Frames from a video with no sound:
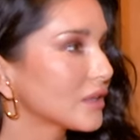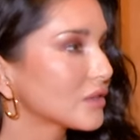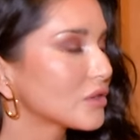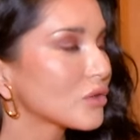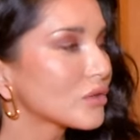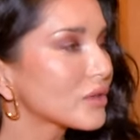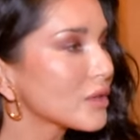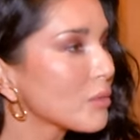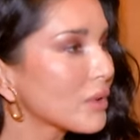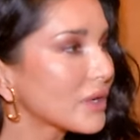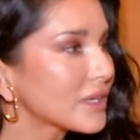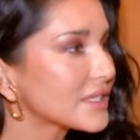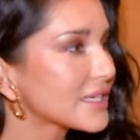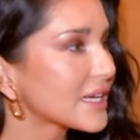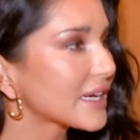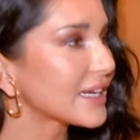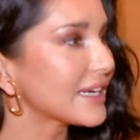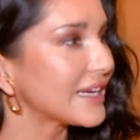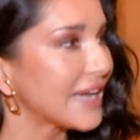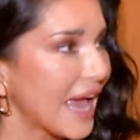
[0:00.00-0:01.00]
Don't they want to
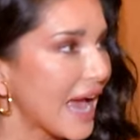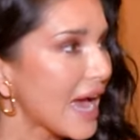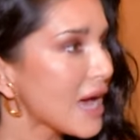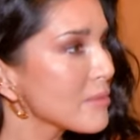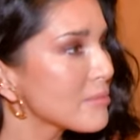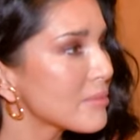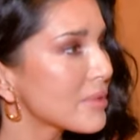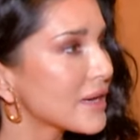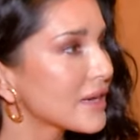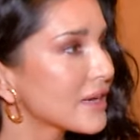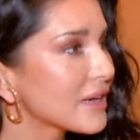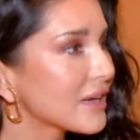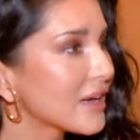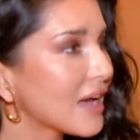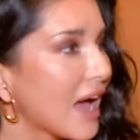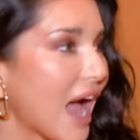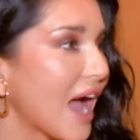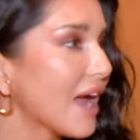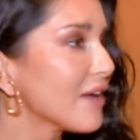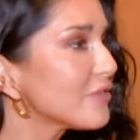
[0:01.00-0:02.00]
take a nap?
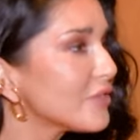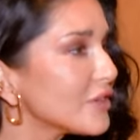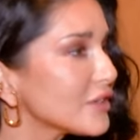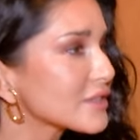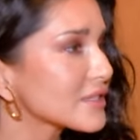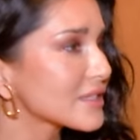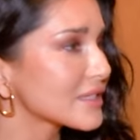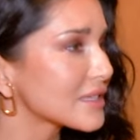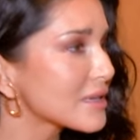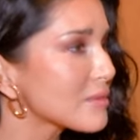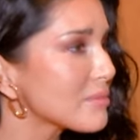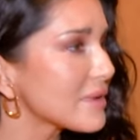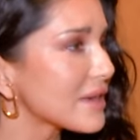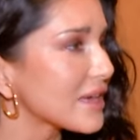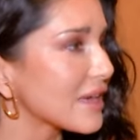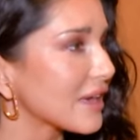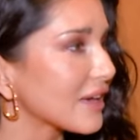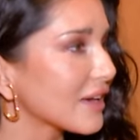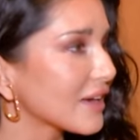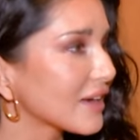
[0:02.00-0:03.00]
I feel sleepy.